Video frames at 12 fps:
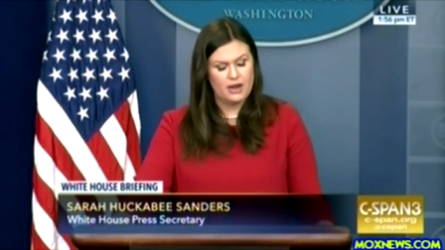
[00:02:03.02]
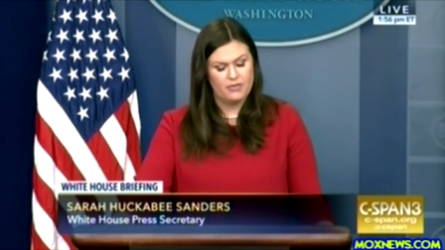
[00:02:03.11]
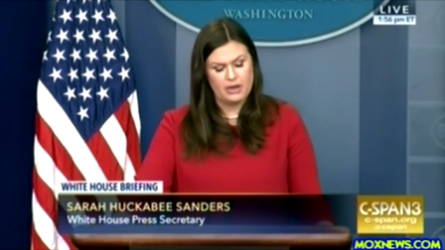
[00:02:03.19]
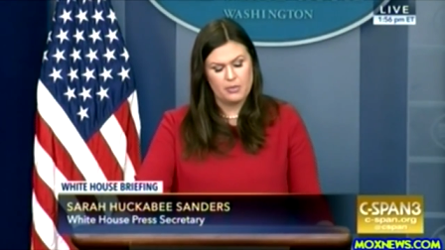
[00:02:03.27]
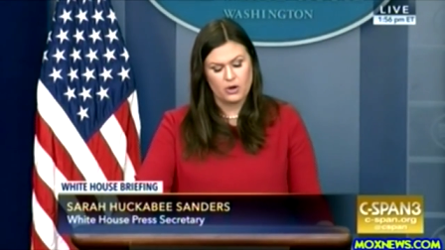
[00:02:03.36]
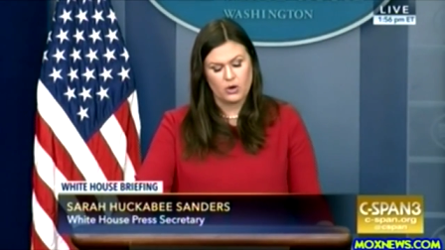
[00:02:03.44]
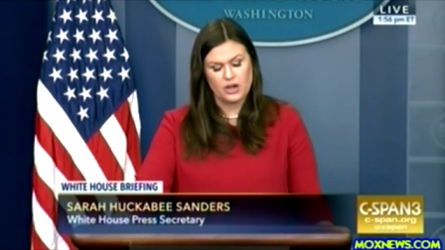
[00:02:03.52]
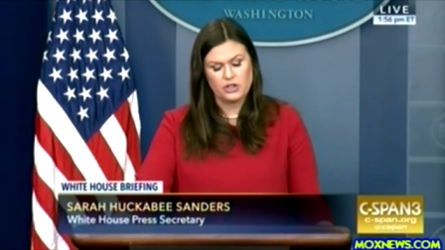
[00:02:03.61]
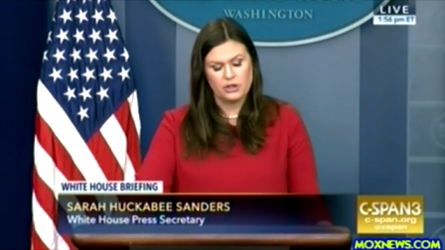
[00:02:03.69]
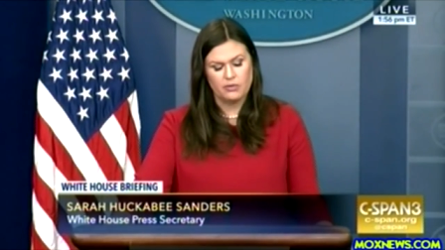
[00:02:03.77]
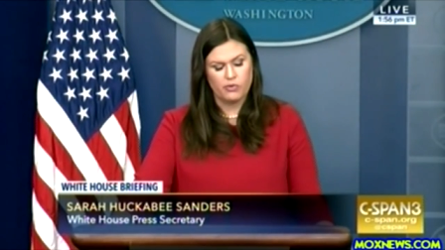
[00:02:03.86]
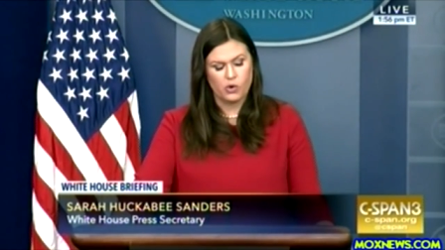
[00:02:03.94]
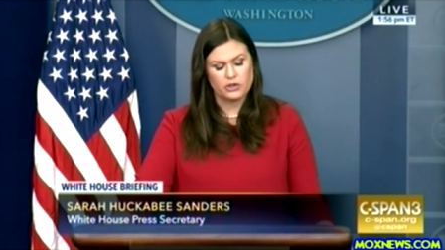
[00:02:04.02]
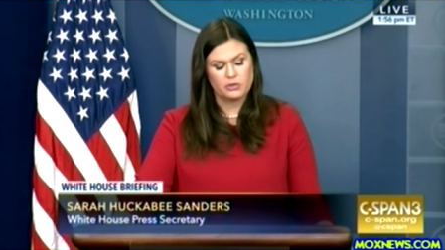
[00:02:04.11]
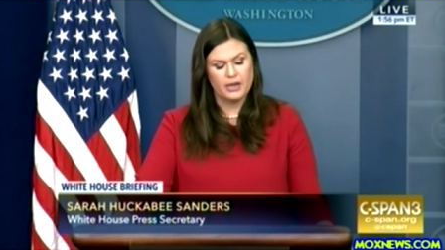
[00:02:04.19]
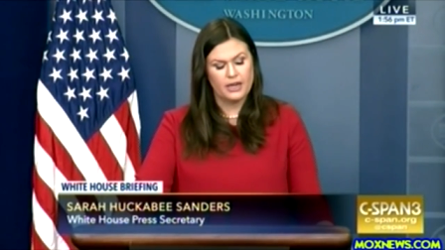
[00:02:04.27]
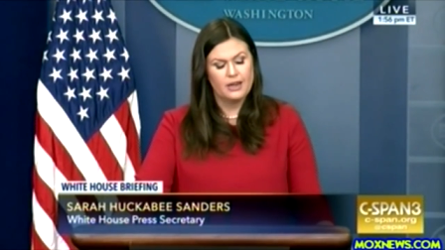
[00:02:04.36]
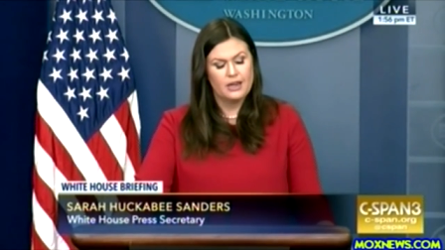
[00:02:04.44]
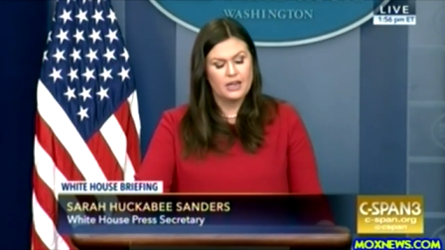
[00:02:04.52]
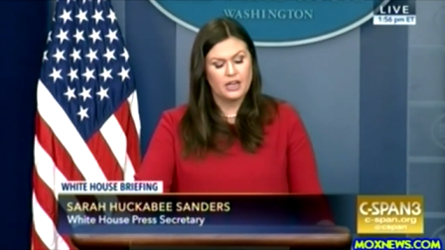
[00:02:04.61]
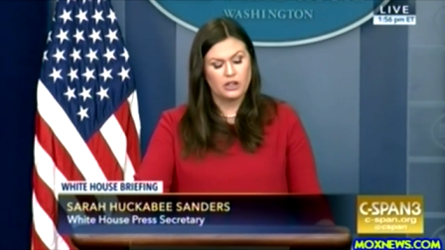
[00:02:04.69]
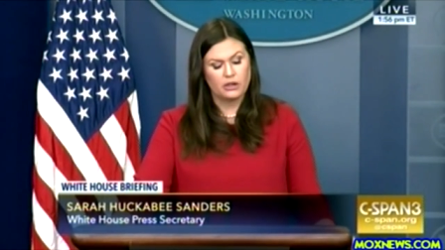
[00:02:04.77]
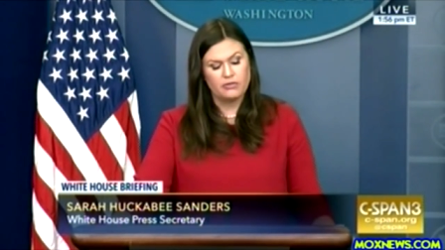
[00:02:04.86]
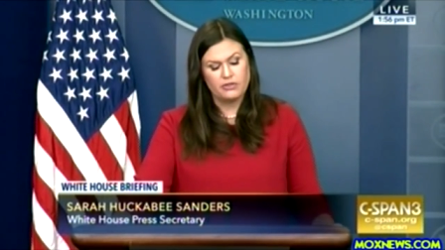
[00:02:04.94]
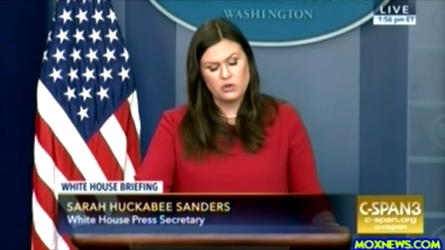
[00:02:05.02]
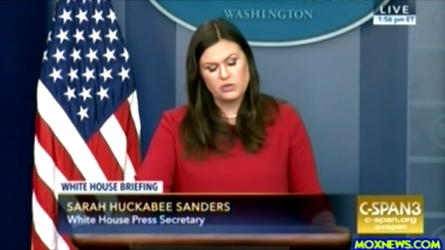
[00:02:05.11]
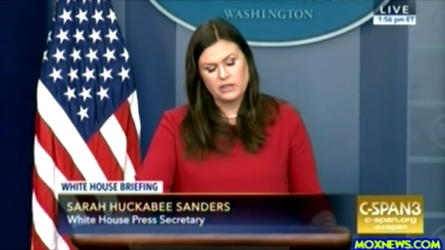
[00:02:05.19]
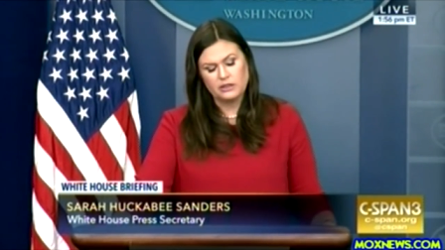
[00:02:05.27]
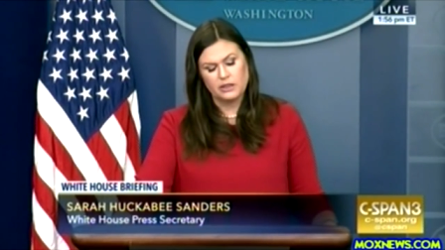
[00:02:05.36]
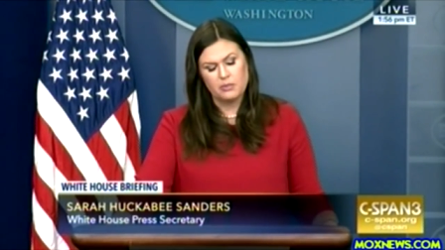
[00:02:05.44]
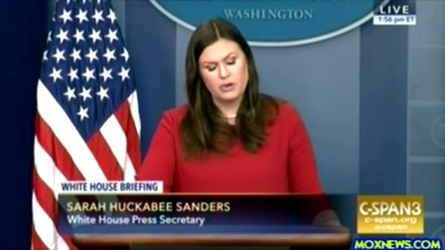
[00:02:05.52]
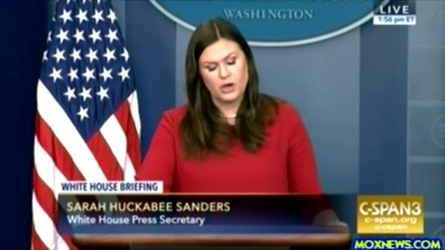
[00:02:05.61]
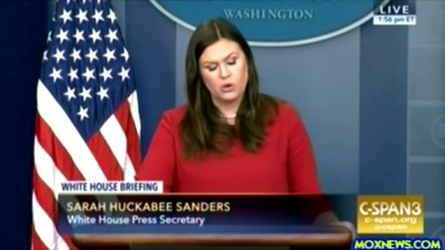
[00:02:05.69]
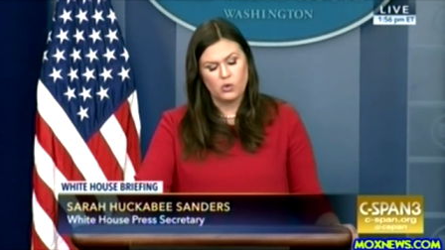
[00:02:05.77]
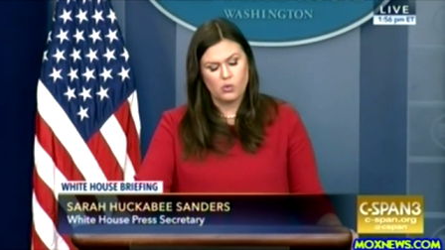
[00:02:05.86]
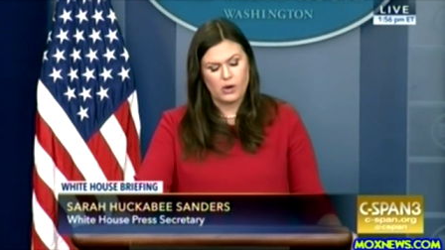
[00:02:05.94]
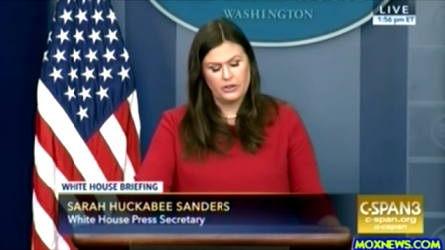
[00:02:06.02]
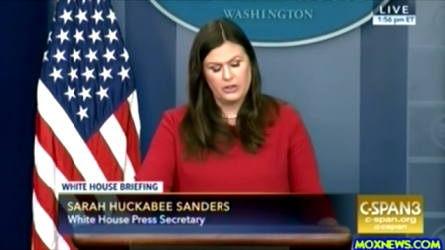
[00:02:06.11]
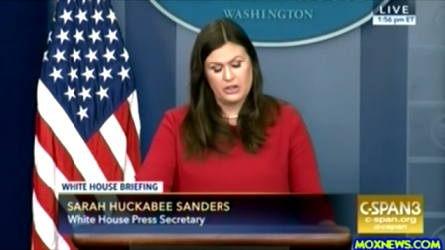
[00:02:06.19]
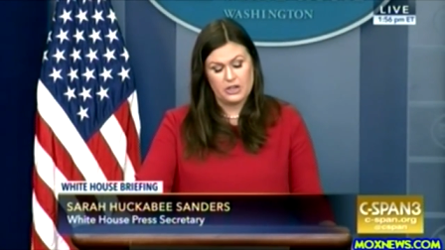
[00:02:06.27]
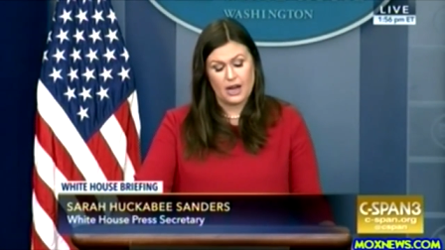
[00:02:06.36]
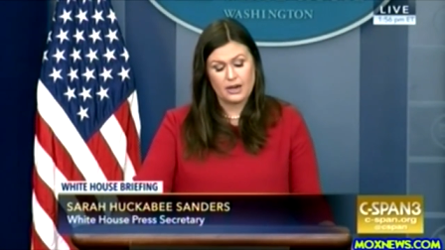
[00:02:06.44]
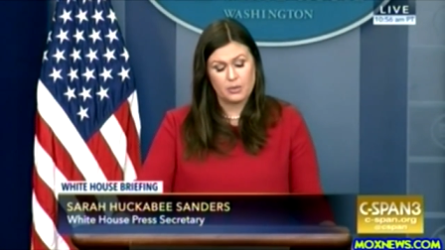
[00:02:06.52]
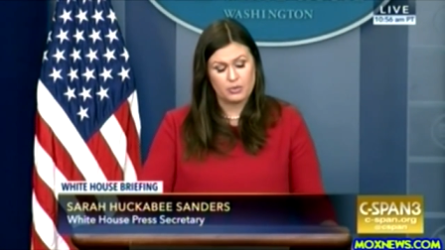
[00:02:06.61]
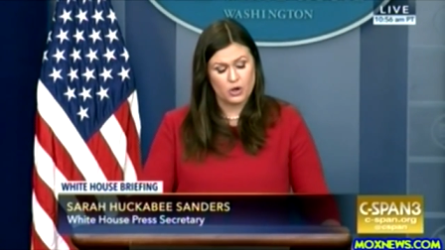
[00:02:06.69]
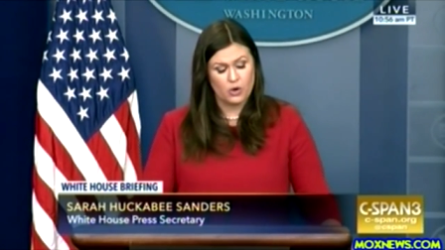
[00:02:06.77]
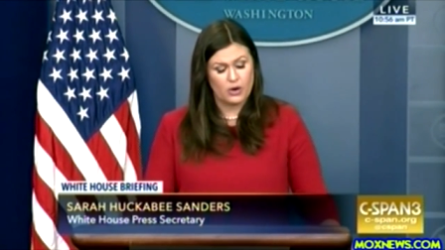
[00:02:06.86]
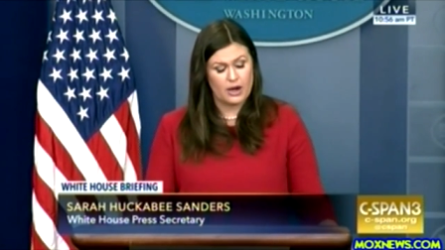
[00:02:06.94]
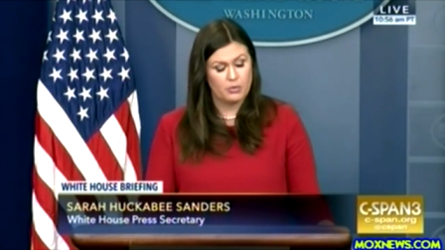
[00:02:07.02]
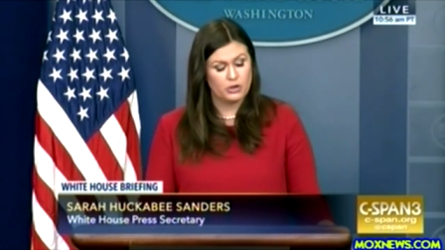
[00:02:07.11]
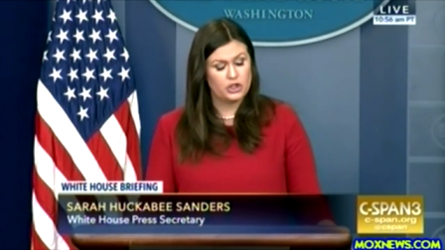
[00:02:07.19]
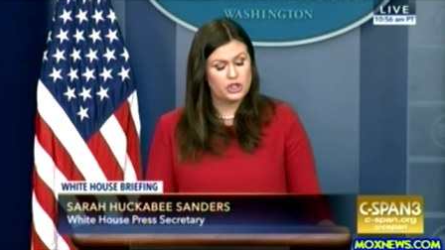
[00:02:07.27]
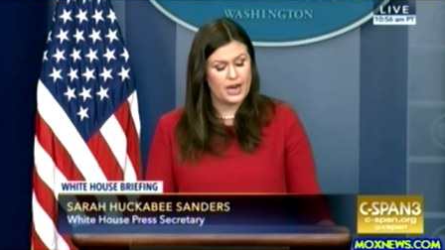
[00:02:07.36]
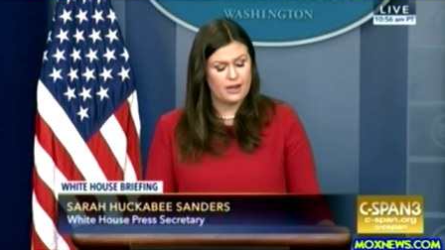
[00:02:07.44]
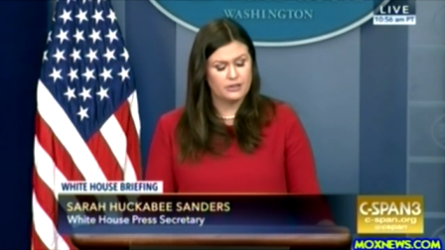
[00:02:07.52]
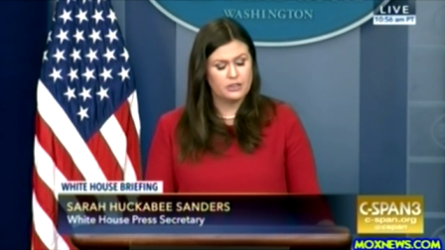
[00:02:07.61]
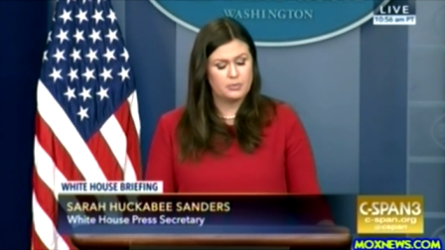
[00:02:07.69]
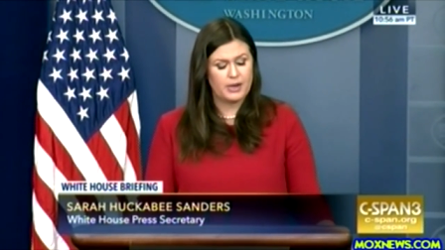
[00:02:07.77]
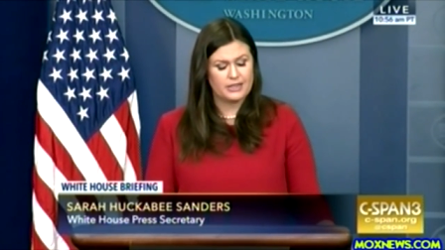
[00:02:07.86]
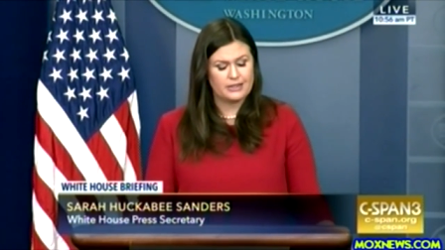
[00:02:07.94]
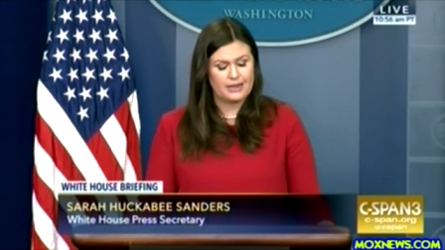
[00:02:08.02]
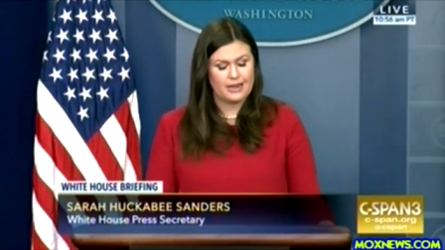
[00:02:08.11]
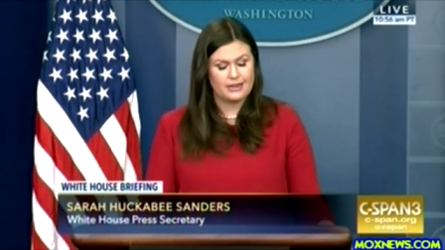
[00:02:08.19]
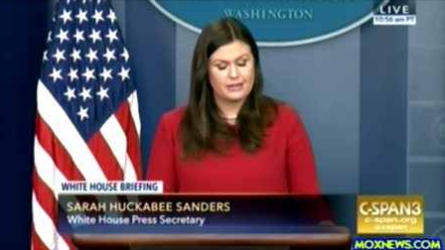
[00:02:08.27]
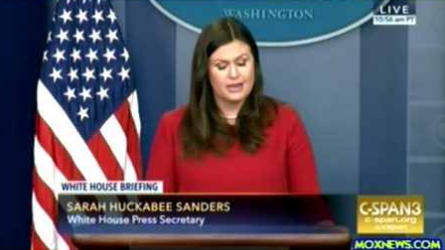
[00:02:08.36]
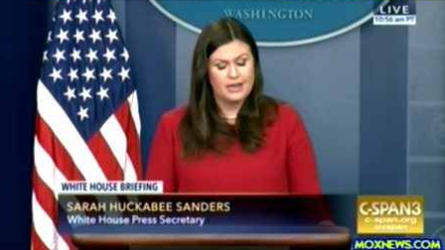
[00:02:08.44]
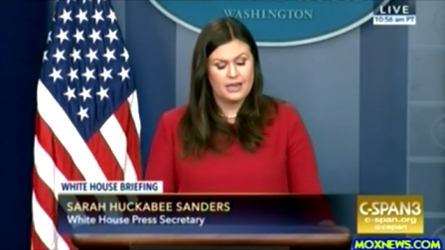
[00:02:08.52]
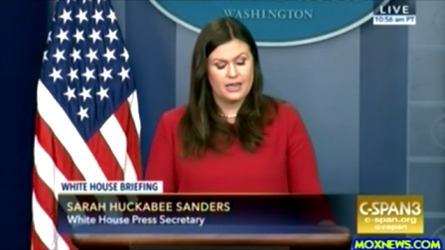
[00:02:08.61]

of immigration enforcement in confusing limbo while the DACA program was challenged by states